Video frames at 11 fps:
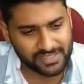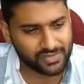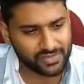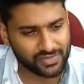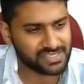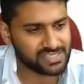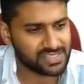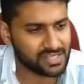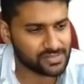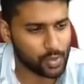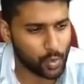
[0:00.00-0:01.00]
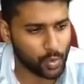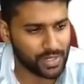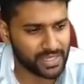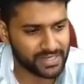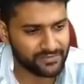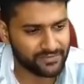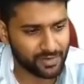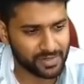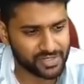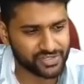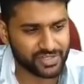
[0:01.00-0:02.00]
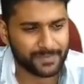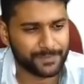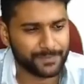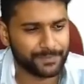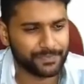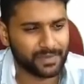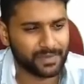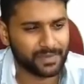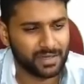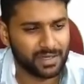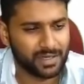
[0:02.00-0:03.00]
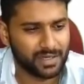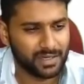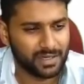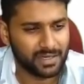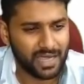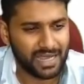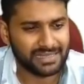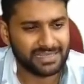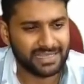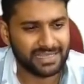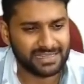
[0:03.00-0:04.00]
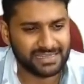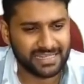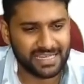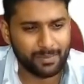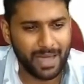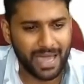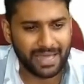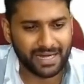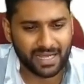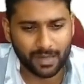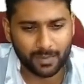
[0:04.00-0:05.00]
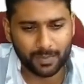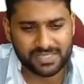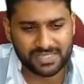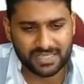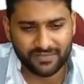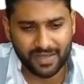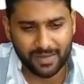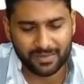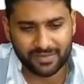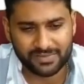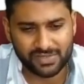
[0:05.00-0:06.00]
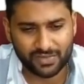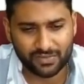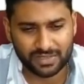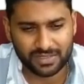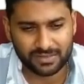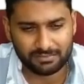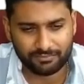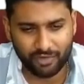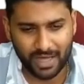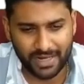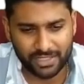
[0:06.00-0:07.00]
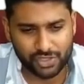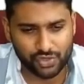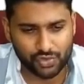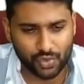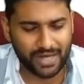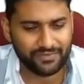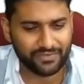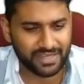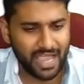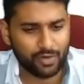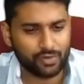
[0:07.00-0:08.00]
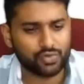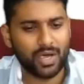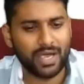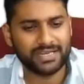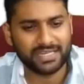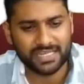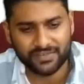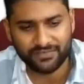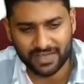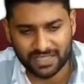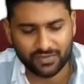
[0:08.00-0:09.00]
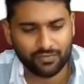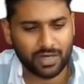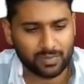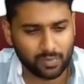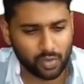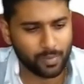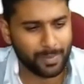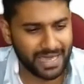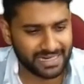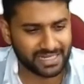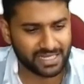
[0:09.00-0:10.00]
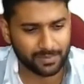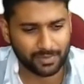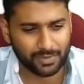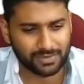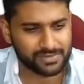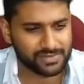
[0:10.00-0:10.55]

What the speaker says: So this is also only information. And there are 3 married couples in the family. So 1, 2, and we have to identify that one more married couple.